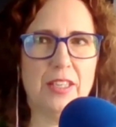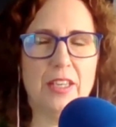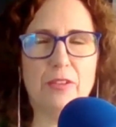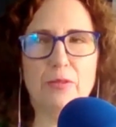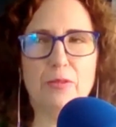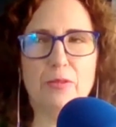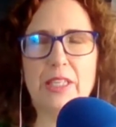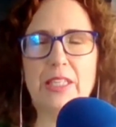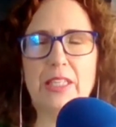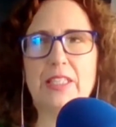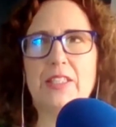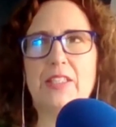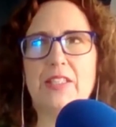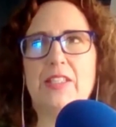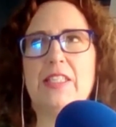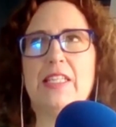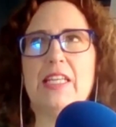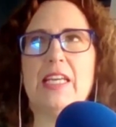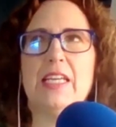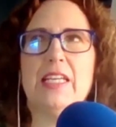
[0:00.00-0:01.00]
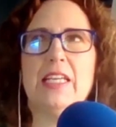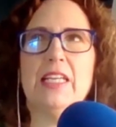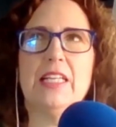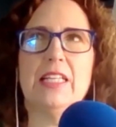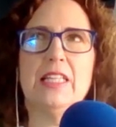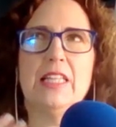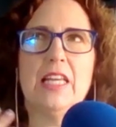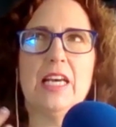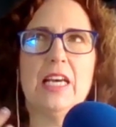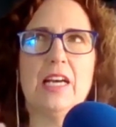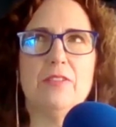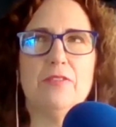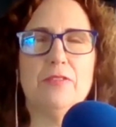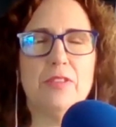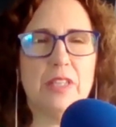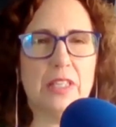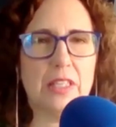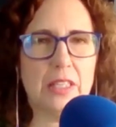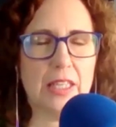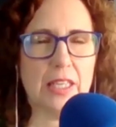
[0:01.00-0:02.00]
If we can stay in that
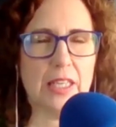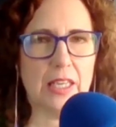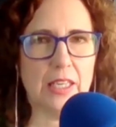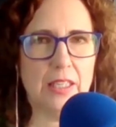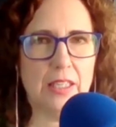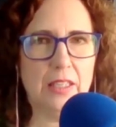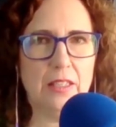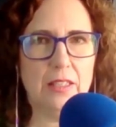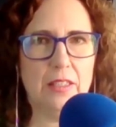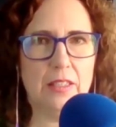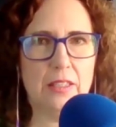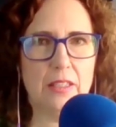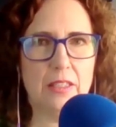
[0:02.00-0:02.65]
feeling,